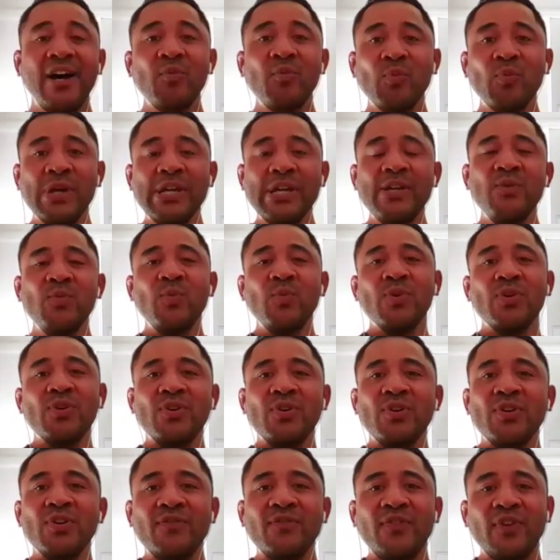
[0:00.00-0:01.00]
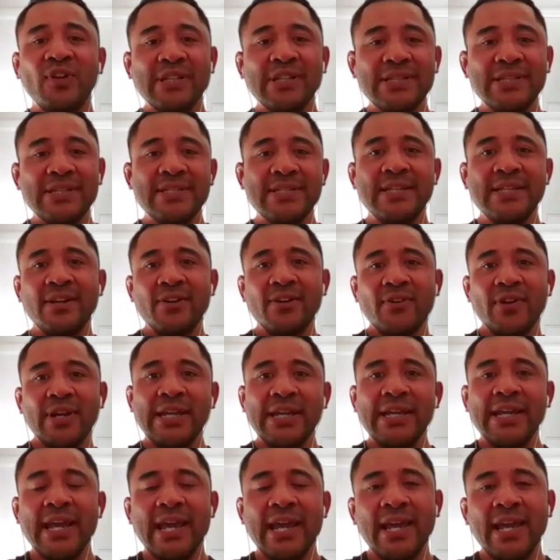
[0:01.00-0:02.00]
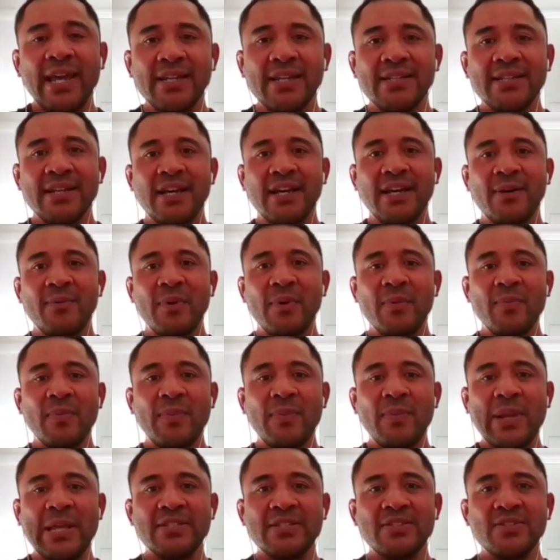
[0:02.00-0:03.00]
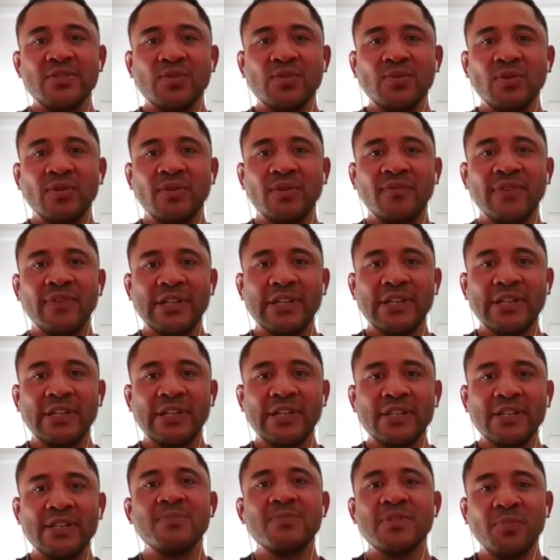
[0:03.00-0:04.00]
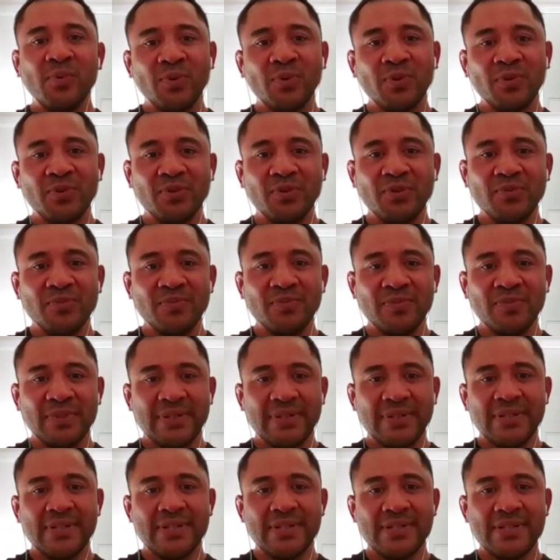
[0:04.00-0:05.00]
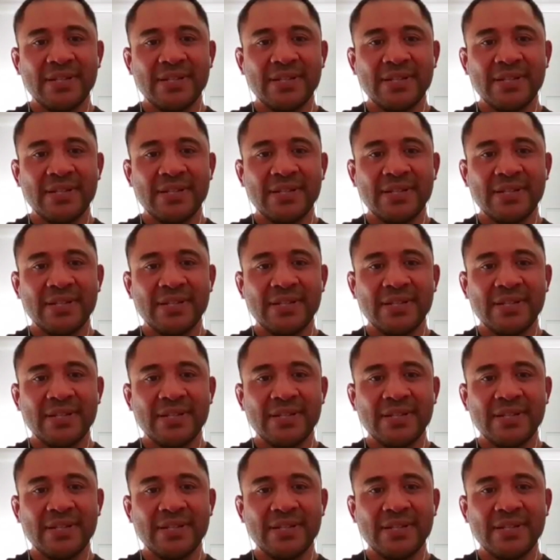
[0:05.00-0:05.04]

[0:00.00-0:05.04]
We were volunteering at a place called a Victim Support Group,